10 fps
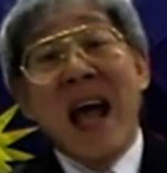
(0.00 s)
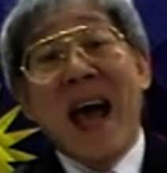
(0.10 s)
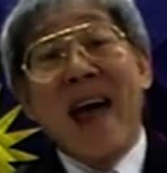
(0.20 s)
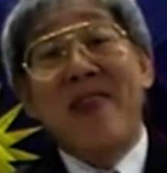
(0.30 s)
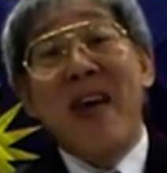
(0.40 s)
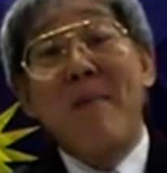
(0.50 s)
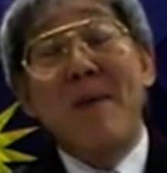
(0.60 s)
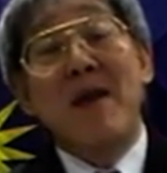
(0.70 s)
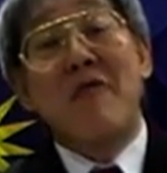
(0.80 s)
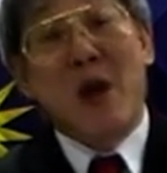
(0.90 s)
Had there
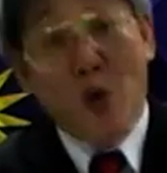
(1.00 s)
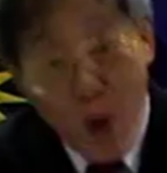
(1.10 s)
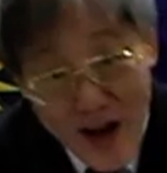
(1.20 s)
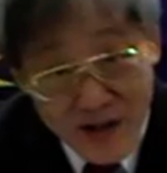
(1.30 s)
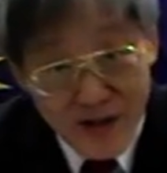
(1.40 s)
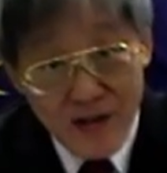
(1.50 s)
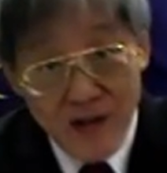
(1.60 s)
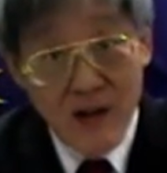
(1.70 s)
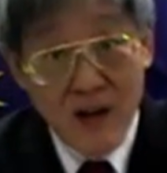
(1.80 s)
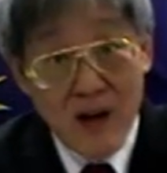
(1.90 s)
been a request
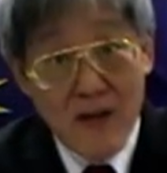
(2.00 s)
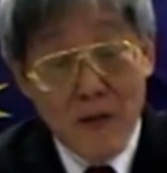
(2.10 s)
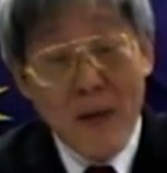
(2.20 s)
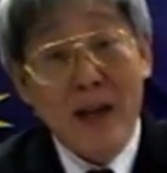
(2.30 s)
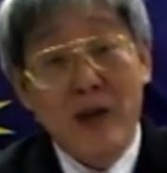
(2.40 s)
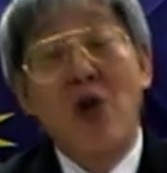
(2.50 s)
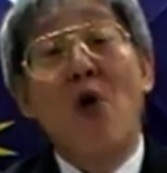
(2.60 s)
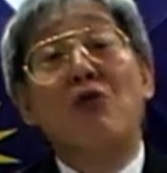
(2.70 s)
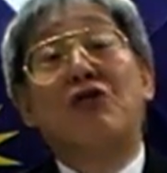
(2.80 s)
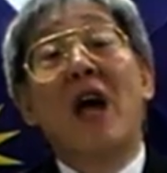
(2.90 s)
from
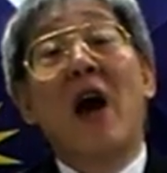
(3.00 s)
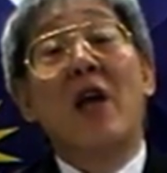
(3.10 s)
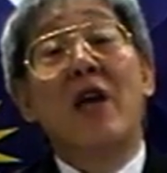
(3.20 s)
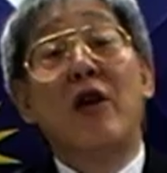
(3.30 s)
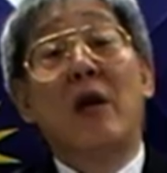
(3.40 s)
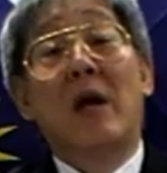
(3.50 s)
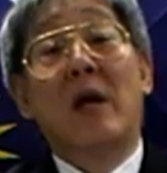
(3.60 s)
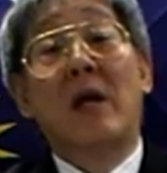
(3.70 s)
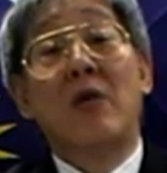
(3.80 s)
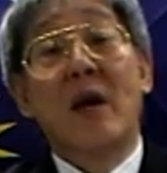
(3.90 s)
DOJ
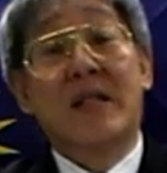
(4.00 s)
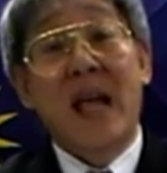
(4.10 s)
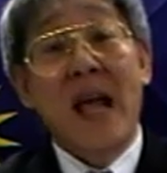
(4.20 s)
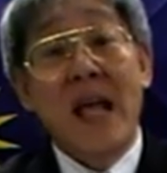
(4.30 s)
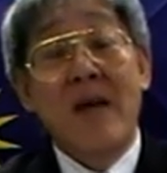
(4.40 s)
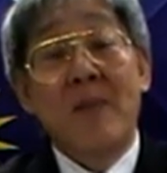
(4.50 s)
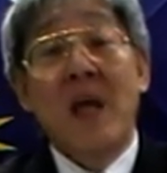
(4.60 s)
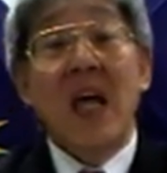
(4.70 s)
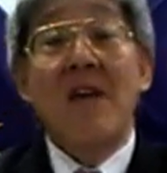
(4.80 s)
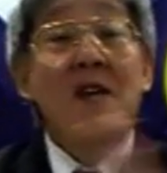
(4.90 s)
USA,
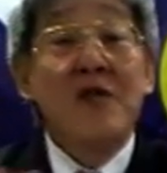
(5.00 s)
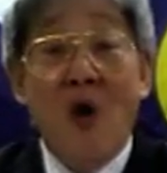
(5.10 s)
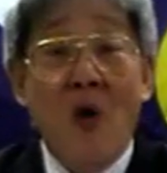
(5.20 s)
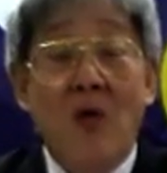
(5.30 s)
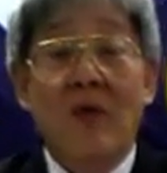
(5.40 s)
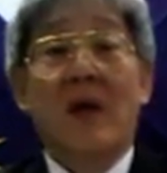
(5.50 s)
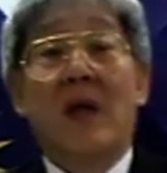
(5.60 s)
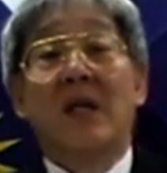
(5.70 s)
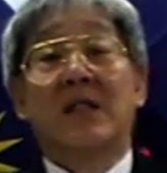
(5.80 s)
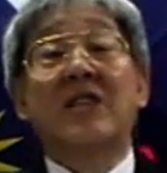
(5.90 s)
even though
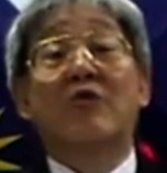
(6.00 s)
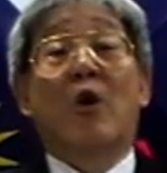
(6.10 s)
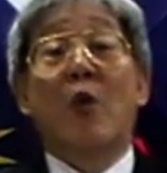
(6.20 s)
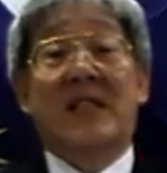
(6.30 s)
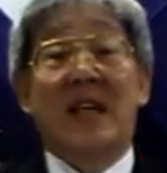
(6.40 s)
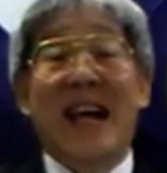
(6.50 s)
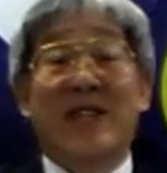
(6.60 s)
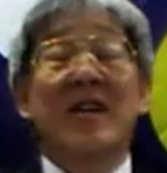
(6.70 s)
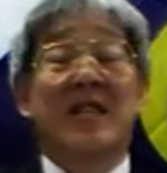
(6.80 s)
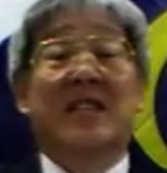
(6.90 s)
such request is
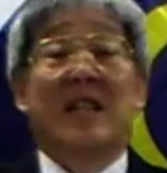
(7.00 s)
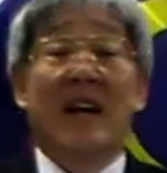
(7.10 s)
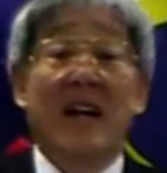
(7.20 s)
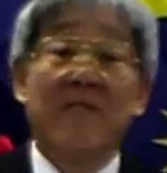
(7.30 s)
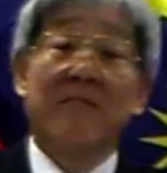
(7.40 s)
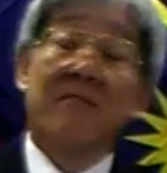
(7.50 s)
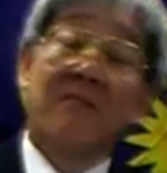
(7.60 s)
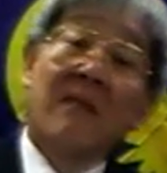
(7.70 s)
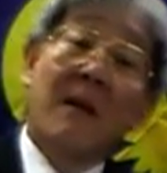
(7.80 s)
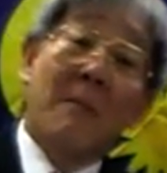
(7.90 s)
not necessary,
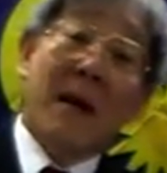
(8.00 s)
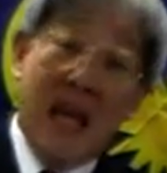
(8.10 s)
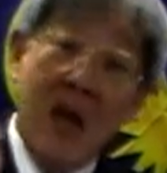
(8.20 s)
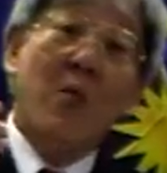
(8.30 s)
but he